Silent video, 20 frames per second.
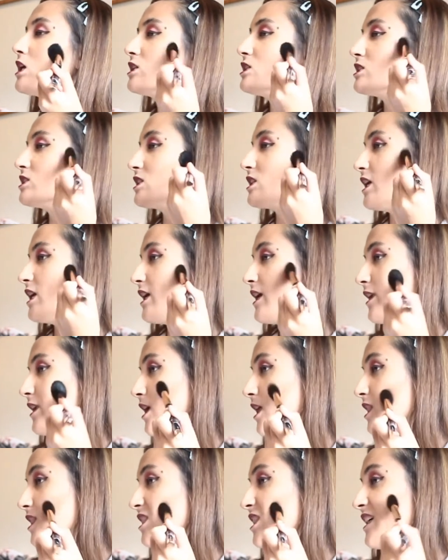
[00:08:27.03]
Good.
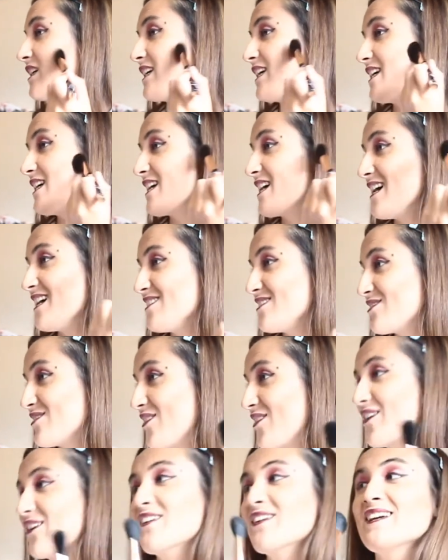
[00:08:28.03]
Looking good,
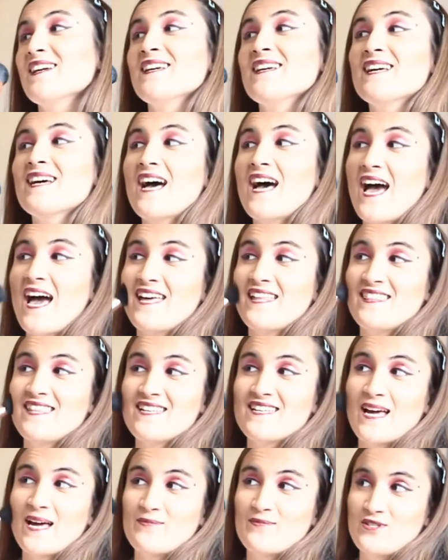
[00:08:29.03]
Tori. I think
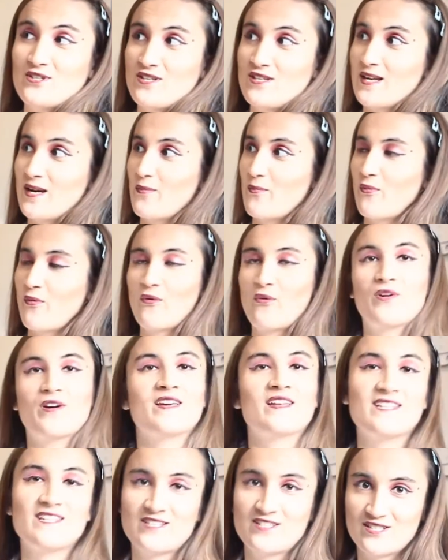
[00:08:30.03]
I'm doing a
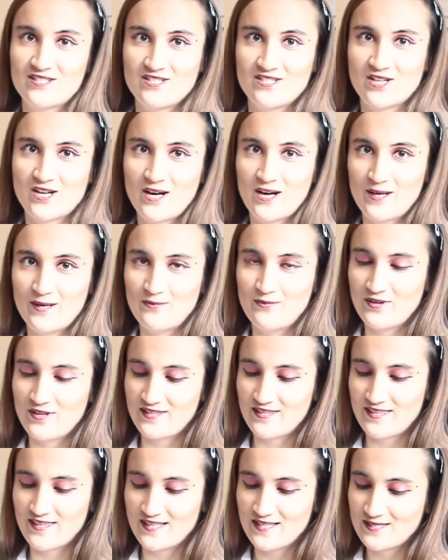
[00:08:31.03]
pretty good job with
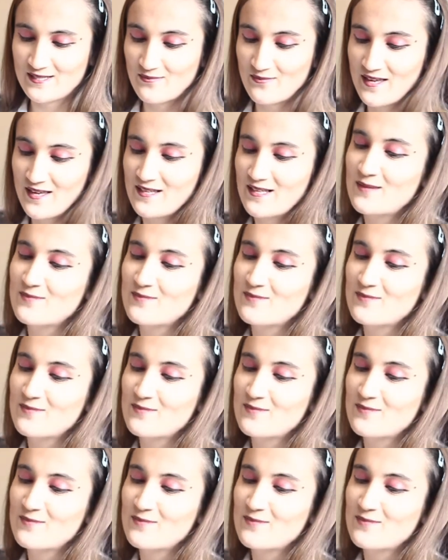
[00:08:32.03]
this makeup